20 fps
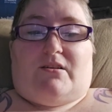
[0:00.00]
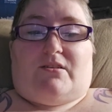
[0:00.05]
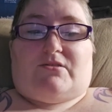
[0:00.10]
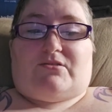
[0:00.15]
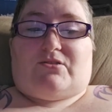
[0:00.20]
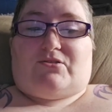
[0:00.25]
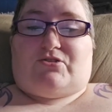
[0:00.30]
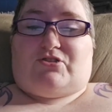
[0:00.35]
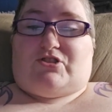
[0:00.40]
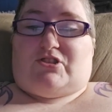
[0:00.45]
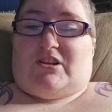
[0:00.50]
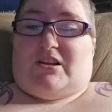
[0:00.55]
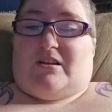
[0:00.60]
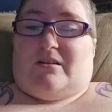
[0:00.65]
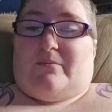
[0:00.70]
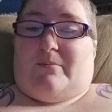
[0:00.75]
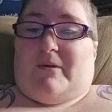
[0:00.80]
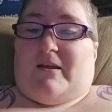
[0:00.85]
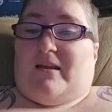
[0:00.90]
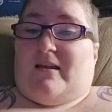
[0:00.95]
So
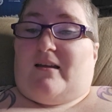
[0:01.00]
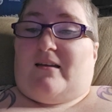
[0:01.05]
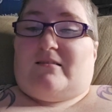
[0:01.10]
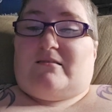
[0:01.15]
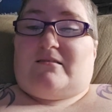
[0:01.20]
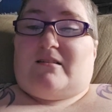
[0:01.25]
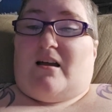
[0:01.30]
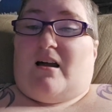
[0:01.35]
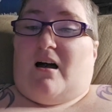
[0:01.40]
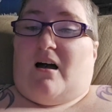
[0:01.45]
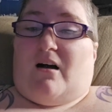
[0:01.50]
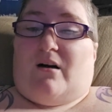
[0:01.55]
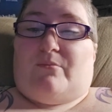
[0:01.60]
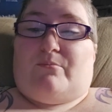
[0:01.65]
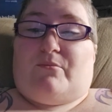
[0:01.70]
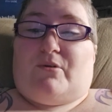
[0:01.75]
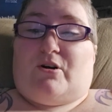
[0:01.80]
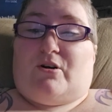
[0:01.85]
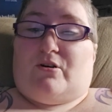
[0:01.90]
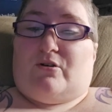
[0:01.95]
she began to
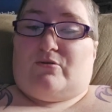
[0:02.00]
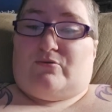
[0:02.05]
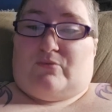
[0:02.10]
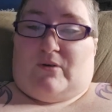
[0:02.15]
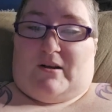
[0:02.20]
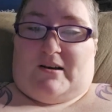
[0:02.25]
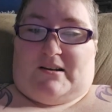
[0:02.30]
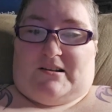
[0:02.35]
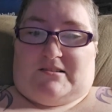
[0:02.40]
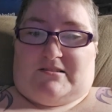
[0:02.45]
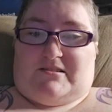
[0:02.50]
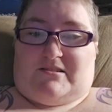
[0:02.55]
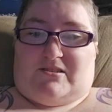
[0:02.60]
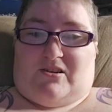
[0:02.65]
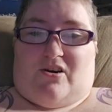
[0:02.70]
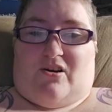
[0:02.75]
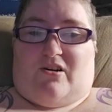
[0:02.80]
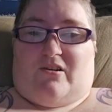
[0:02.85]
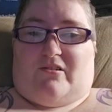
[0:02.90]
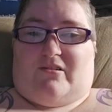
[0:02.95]
hum her running
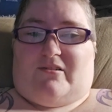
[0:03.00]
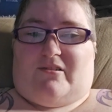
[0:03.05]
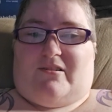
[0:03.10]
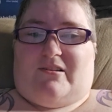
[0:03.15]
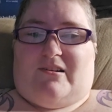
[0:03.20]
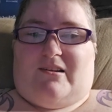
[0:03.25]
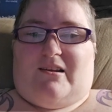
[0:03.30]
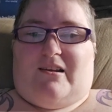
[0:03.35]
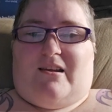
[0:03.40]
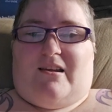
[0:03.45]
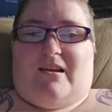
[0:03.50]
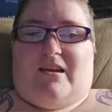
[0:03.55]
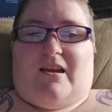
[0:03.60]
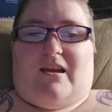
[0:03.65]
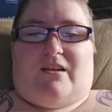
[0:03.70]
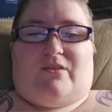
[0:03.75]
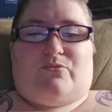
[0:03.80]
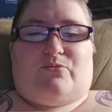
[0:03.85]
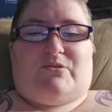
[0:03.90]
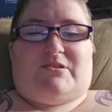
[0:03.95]
song,
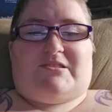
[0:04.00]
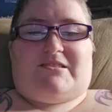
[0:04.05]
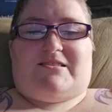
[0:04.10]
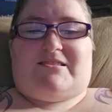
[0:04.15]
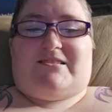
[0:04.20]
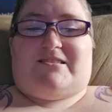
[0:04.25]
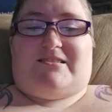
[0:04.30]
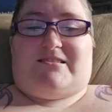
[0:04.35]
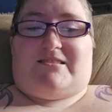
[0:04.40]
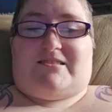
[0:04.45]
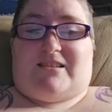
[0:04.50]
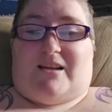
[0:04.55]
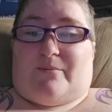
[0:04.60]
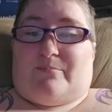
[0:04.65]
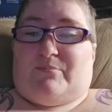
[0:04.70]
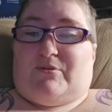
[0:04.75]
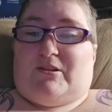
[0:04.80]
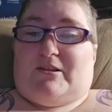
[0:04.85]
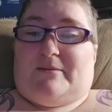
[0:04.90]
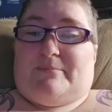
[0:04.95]
and was
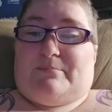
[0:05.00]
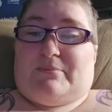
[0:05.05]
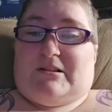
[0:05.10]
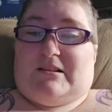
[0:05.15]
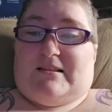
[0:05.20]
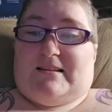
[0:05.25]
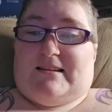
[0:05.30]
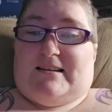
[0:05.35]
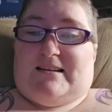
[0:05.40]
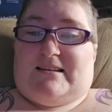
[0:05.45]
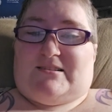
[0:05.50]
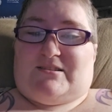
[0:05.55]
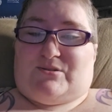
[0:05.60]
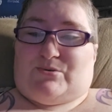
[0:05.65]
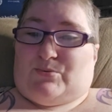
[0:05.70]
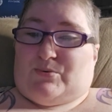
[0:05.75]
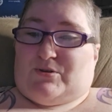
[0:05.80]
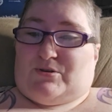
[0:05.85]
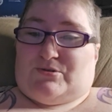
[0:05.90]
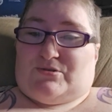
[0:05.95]
doubly
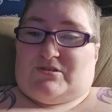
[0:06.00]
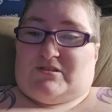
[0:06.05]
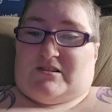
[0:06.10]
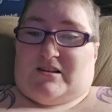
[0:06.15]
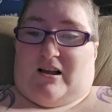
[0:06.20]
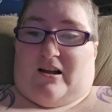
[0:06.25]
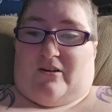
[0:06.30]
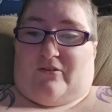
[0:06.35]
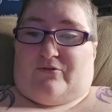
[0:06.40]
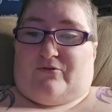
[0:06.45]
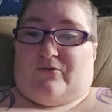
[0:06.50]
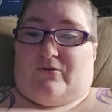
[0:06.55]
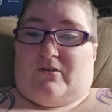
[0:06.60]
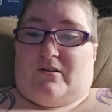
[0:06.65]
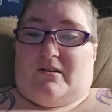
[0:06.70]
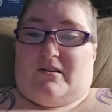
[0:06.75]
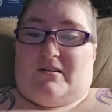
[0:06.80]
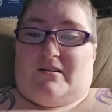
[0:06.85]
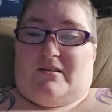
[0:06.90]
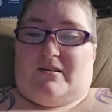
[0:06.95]
pleased with herself
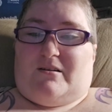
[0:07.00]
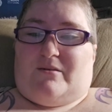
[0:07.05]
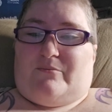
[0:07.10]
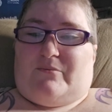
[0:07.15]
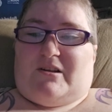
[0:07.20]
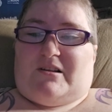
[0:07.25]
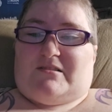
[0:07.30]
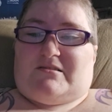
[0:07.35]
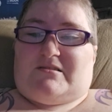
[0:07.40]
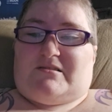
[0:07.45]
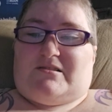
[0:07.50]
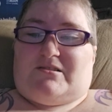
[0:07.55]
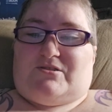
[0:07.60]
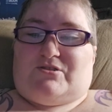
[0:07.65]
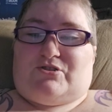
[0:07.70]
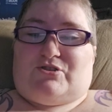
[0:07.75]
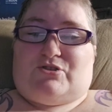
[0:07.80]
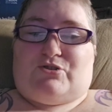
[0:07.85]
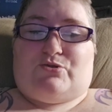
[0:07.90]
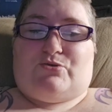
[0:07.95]
because the
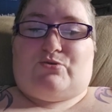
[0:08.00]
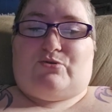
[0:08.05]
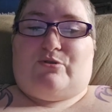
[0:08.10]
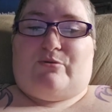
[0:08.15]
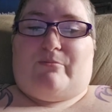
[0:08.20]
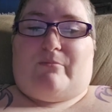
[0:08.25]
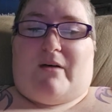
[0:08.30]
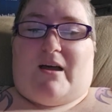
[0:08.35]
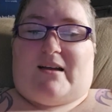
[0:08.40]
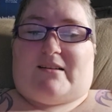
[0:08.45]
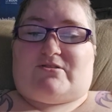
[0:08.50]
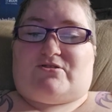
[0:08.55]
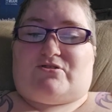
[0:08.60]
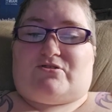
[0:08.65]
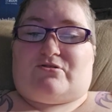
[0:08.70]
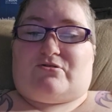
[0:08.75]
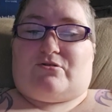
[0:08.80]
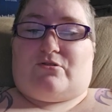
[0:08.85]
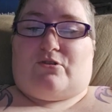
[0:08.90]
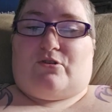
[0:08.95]
tune
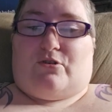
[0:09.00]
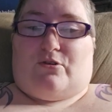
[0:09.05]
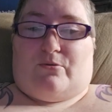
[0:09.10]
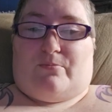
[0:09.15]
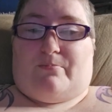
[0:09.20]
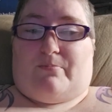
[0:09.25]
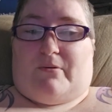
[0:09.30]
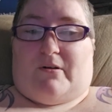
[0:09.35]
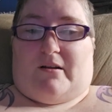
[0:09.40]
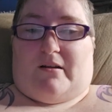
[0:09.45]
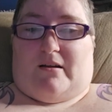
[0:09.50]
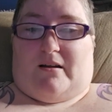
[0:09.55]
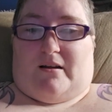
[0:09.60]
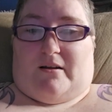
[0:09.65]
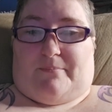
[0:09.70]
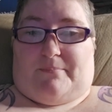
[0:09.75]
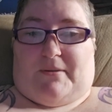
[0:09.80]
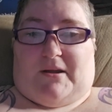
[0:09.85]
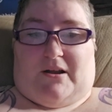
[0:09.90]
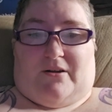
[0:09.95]
matched her
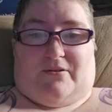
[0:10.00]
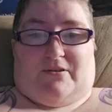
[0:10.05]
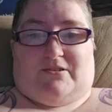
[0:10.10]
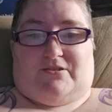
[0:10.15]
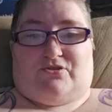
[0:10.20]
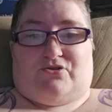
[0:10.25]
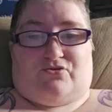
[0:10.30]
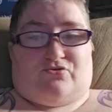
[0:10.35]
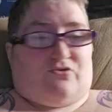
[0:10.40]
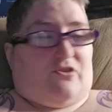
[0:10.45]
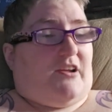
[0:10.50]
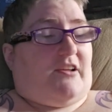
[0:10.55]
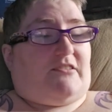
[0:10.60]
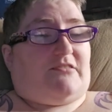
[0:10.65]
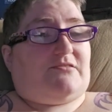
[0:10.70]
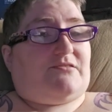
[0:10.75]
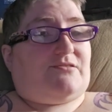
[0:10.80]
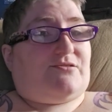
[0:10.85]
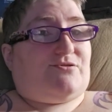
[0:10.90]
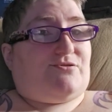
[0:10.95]
pairing
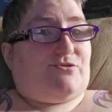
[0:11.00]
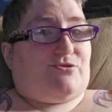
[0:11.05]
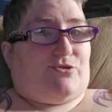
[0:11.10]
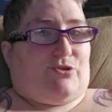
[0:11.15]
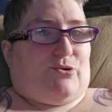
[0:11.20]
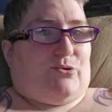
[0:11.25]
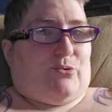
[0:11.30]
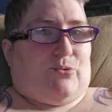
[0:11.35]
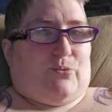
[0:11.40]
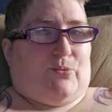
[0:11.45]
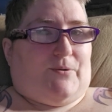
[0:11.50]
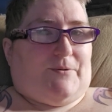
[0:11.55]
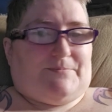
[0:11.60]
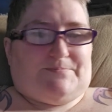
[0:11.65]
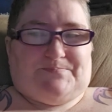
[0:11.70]
strikes too.